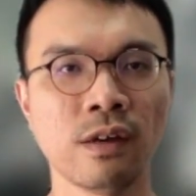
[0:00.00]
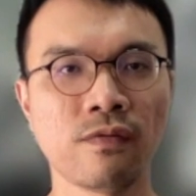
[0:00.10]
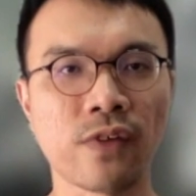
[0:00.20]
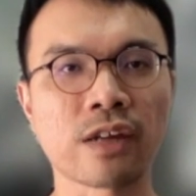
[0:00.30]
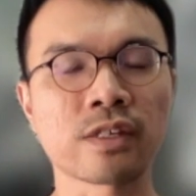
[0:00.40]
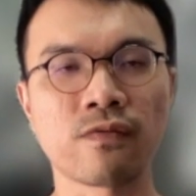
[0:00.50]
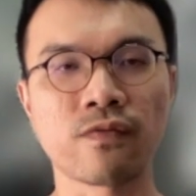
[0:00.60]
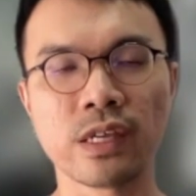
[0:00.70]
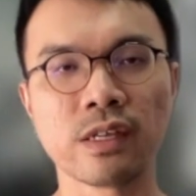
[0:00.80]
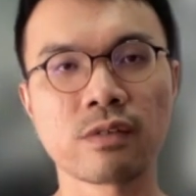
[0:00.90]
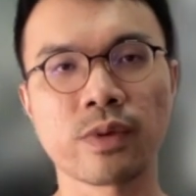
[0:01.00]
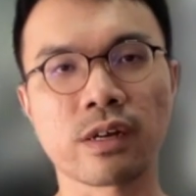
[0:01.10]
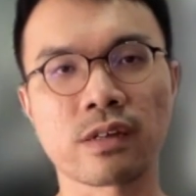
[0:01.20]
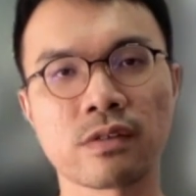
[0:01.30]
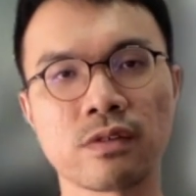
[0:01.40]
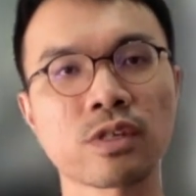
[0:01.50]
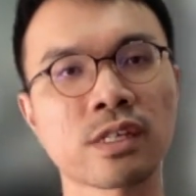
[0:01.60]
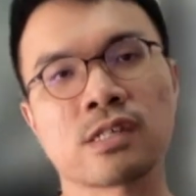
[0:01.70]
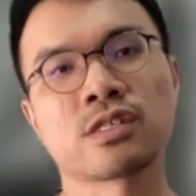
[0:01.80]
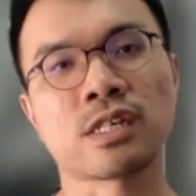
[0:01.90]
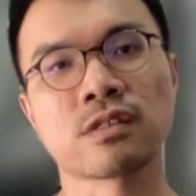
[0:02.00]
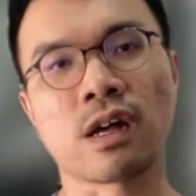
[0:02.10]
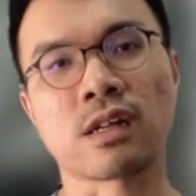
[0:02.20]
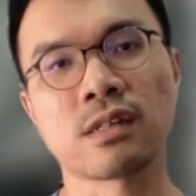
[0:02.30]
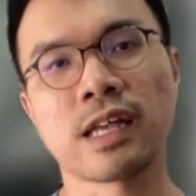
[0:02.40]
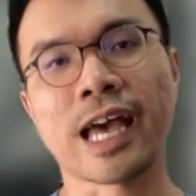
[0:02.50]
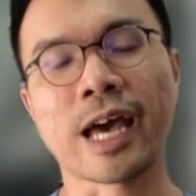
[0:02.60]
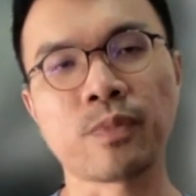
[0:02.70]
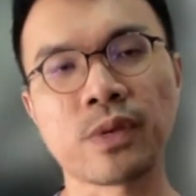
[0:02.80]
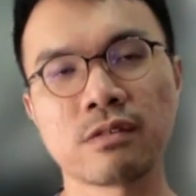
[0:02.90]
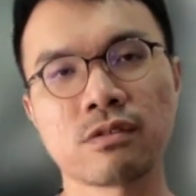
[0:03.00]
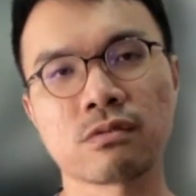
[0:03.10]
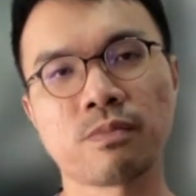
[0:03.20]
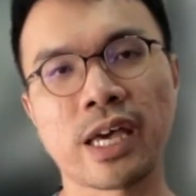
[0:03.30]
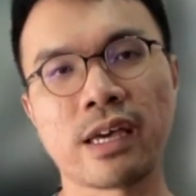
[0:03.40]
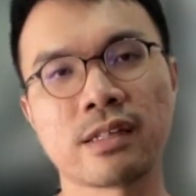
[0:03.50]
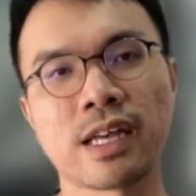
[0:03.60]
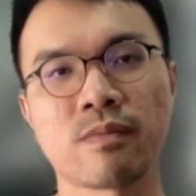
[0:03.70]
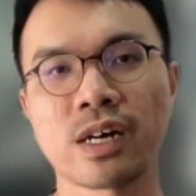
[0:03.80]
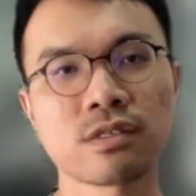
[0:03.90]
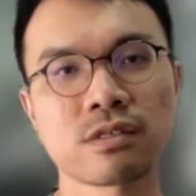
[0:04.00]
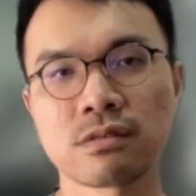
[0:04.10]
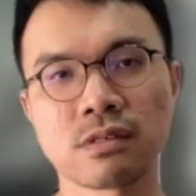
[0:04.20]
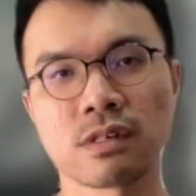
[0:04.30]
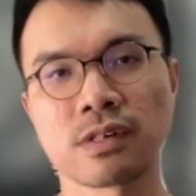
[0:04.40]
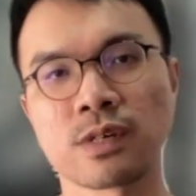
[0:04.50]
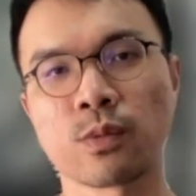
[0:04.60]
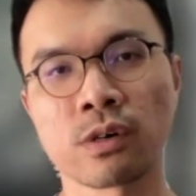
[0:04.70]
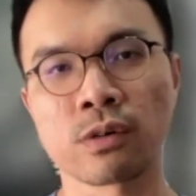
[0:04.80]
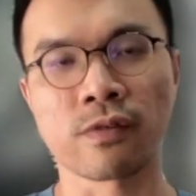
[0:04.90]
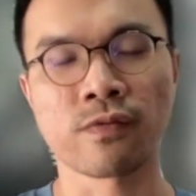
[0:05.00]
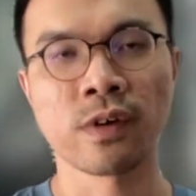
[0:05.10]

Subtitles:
fares and fees, because users are just not happy to pay that much. You know, in the world of